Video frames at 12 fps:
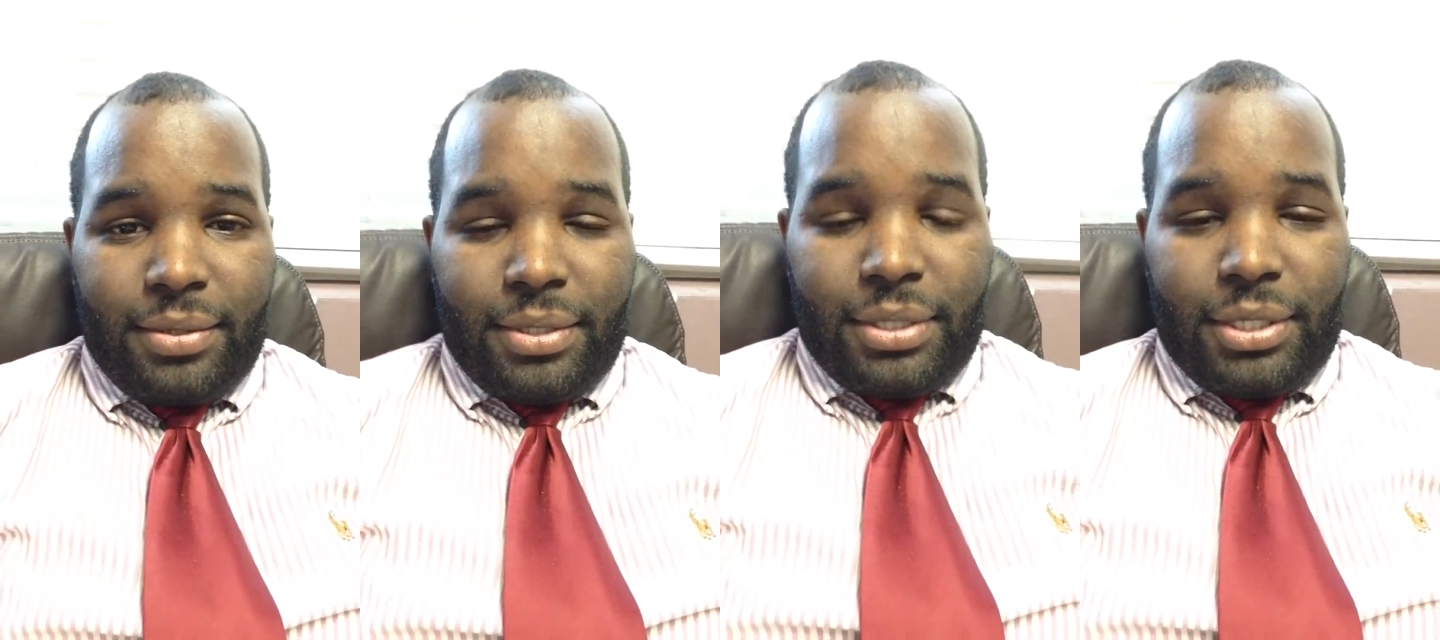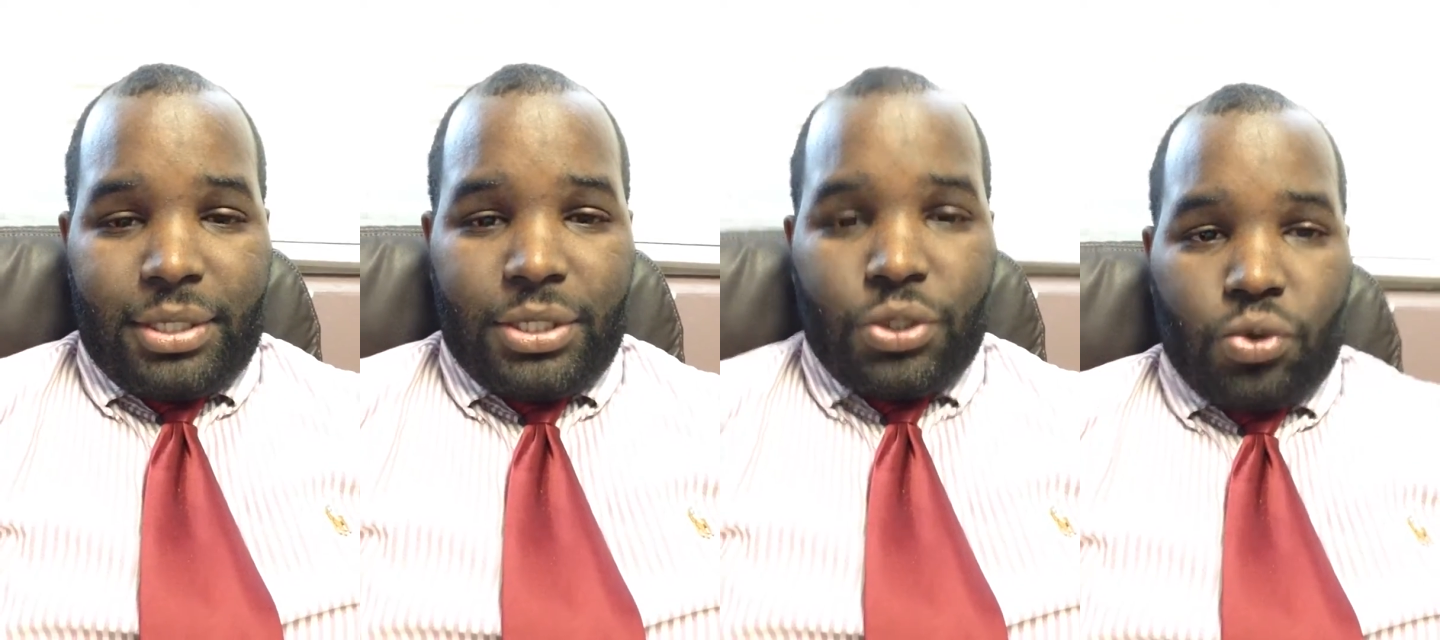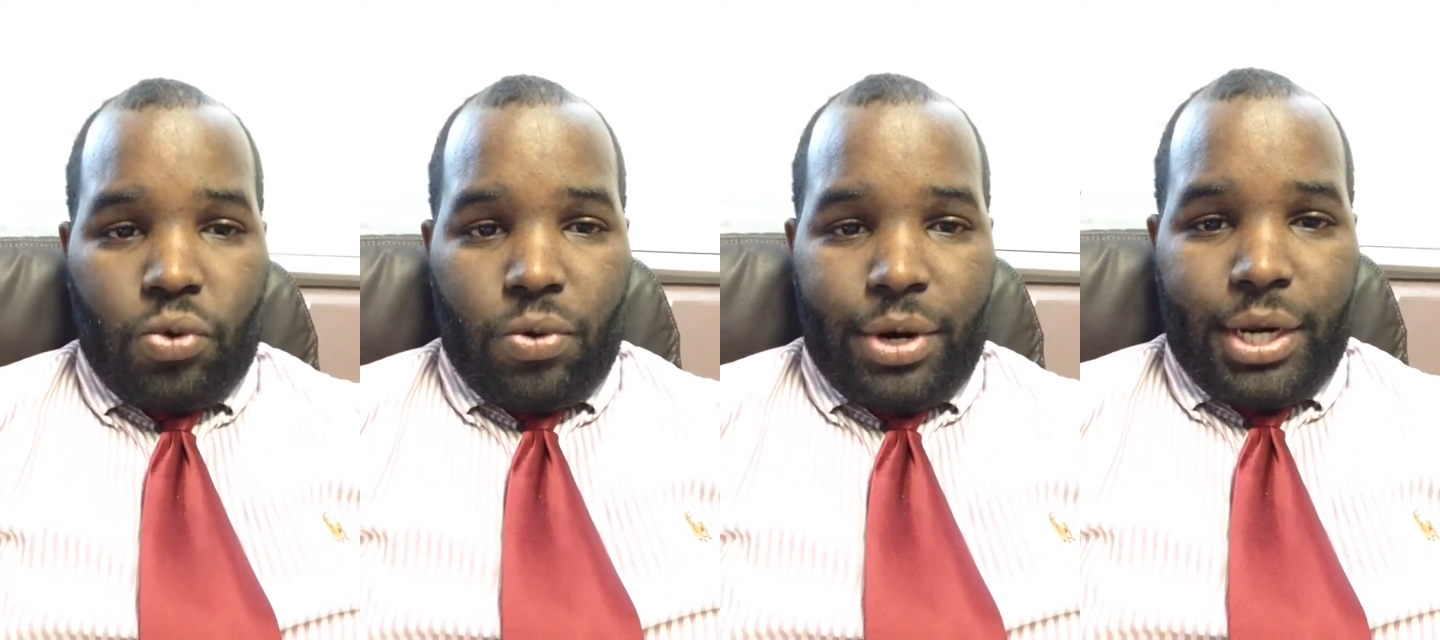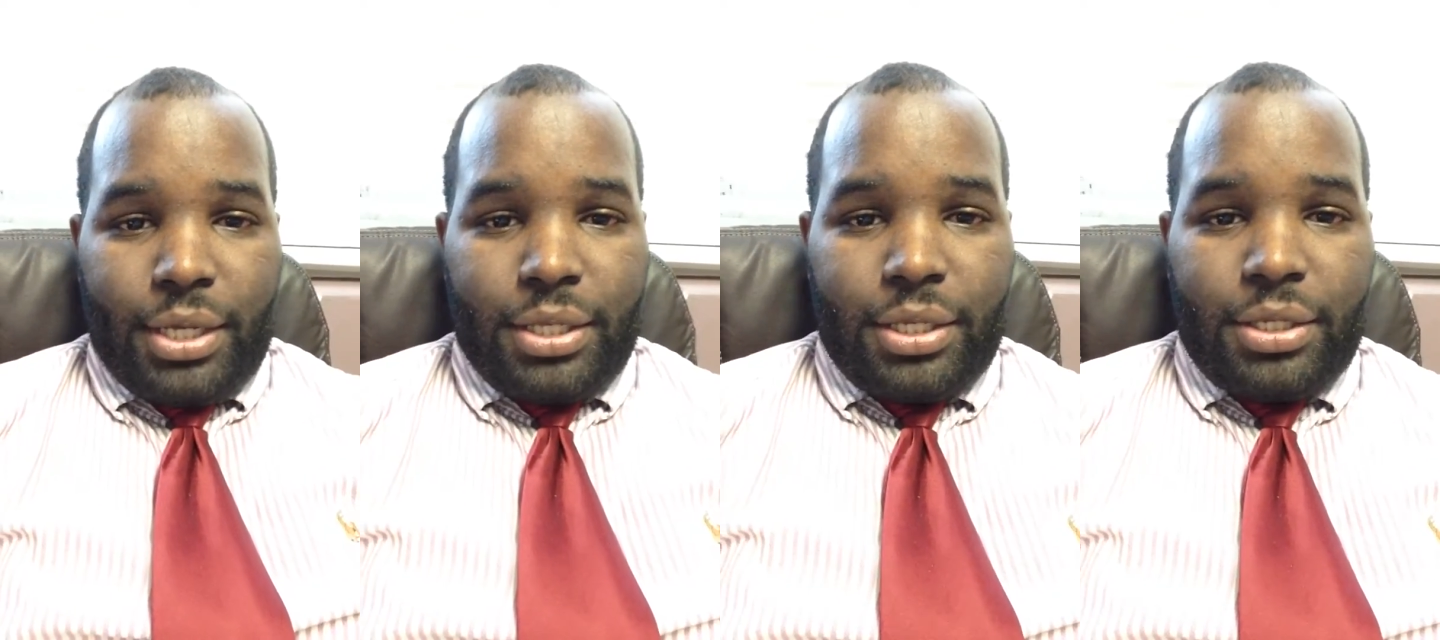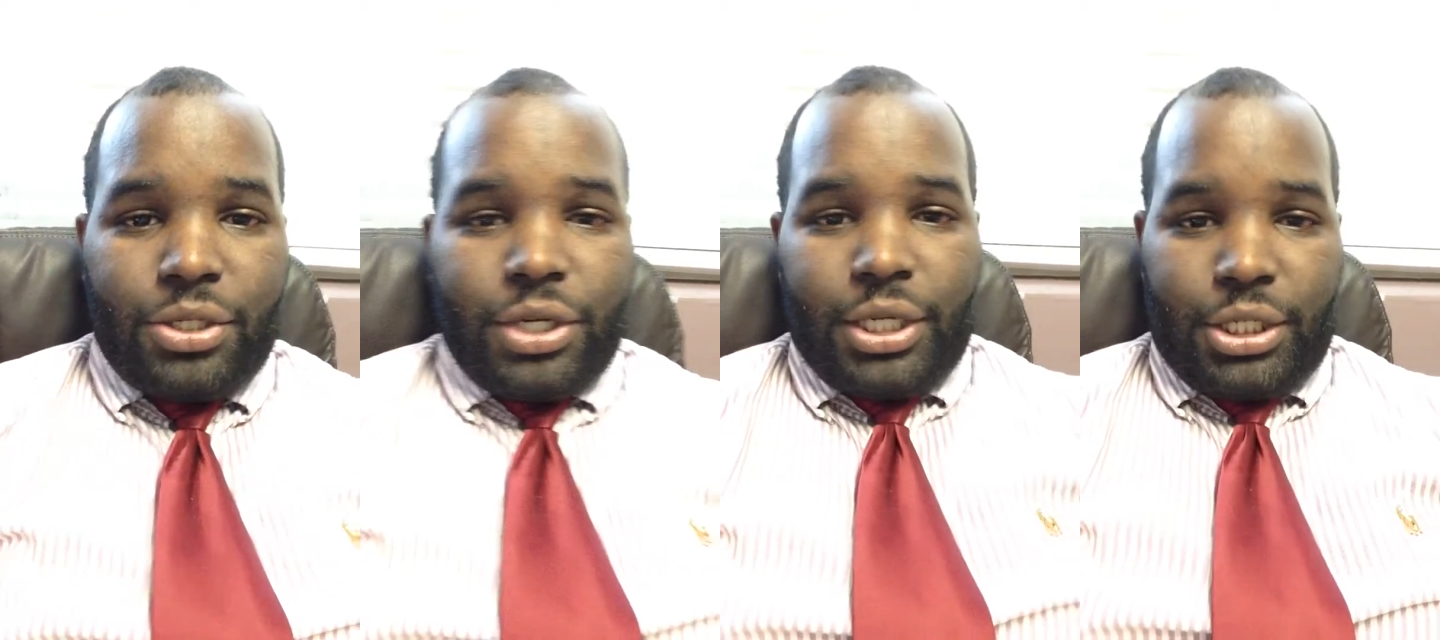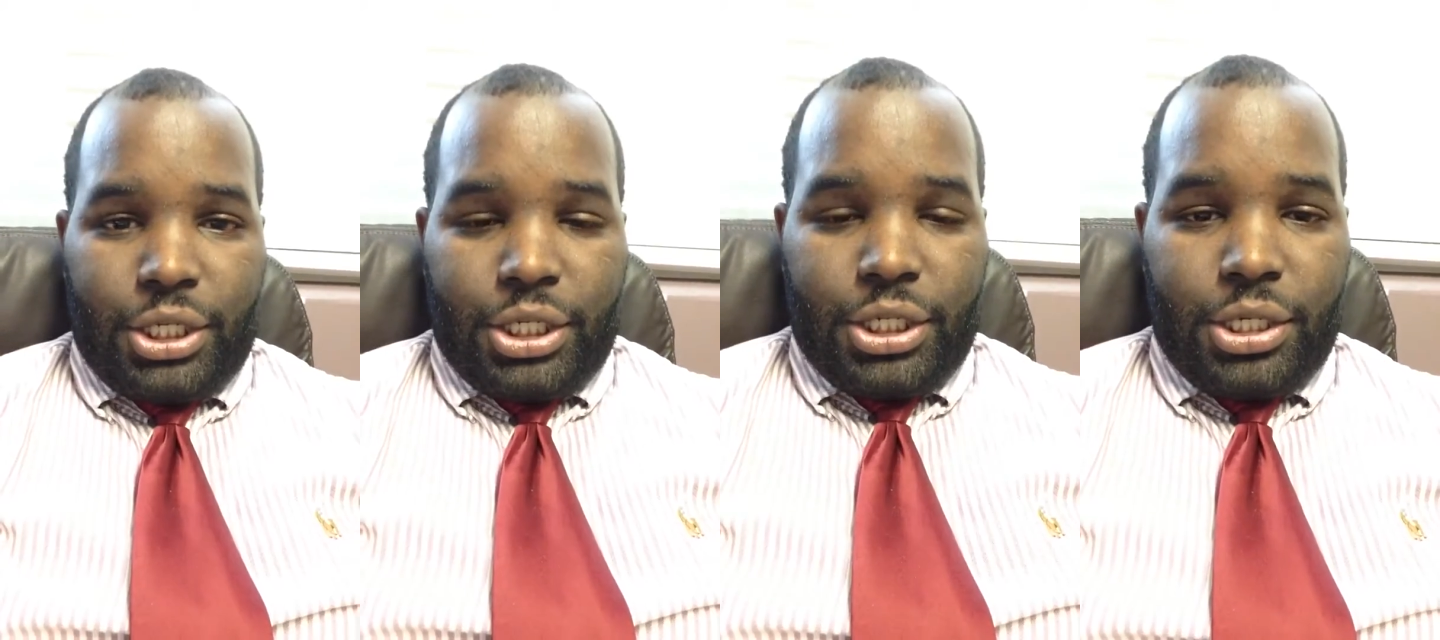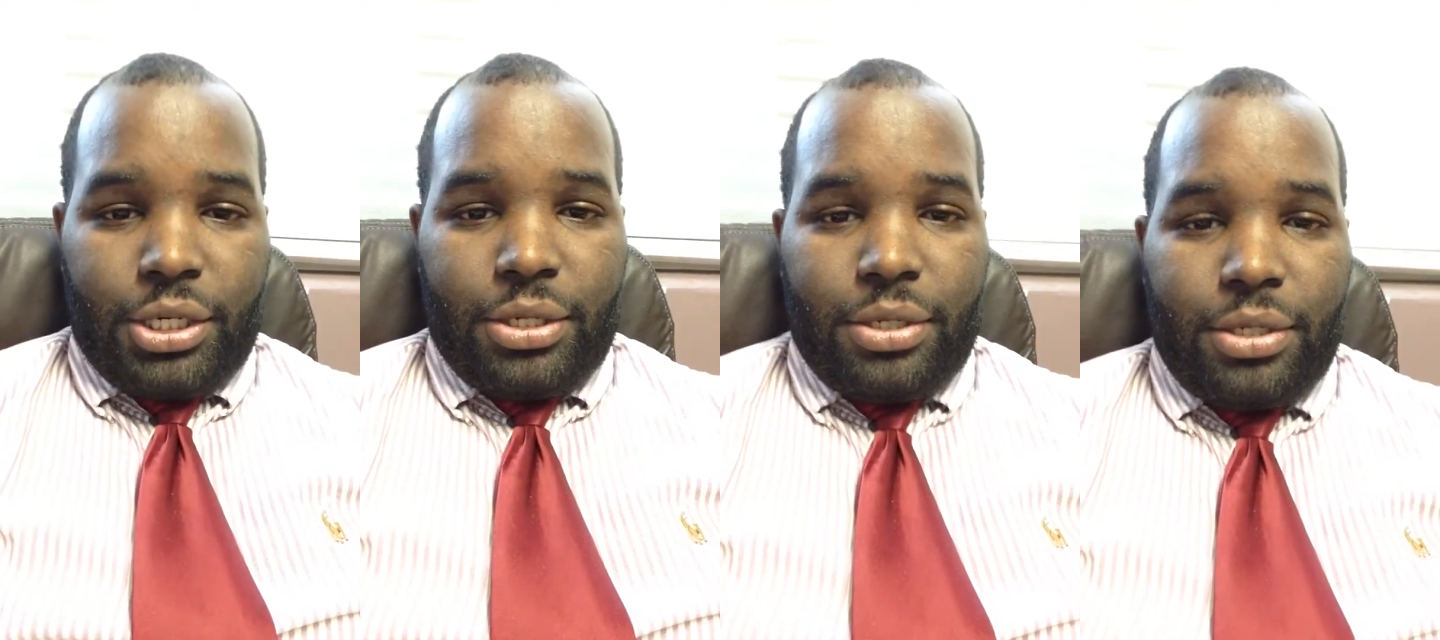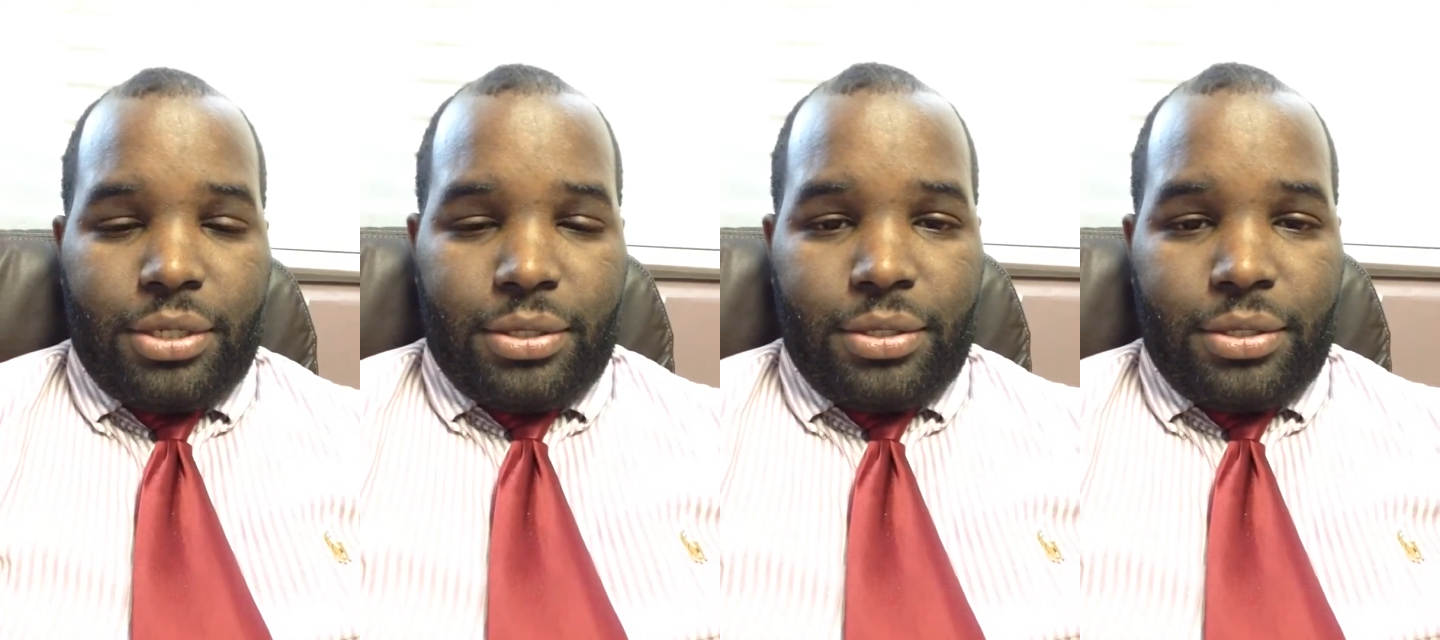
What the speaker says: the story, the transition,